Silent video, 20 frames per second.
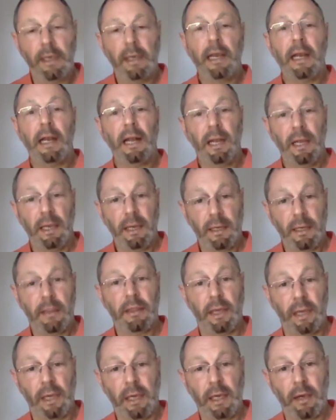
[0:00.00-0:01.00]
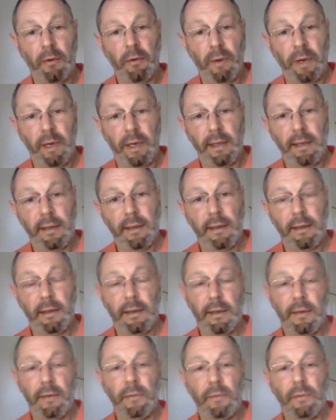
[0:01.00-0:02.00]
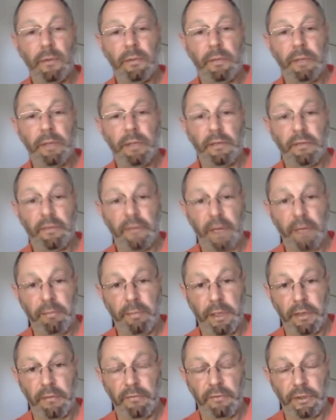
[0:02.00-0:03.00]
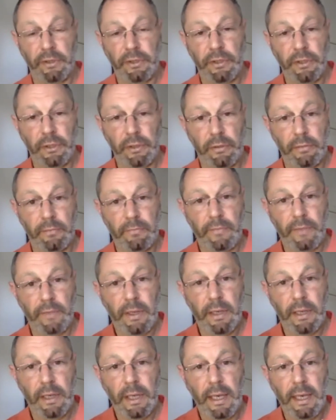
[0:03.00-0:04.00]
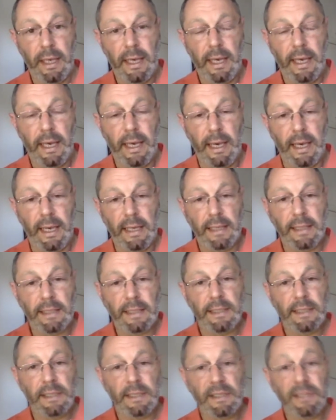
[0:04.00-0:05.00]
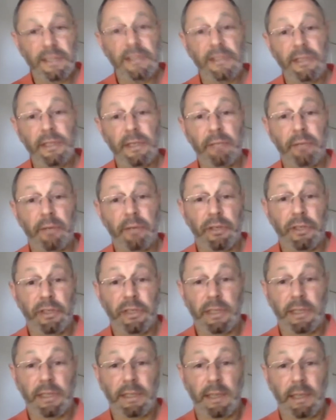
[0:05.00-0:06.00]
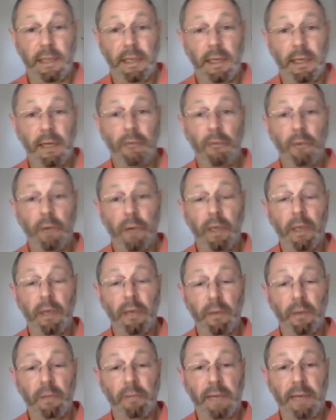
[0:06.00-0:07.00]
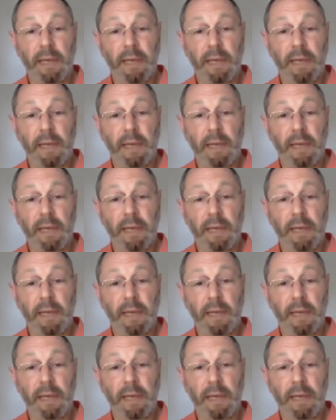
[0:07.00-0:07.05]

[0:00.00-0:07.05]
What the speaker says: clear thinking way will be of great benefit to you. And this is the approach that I take in working with my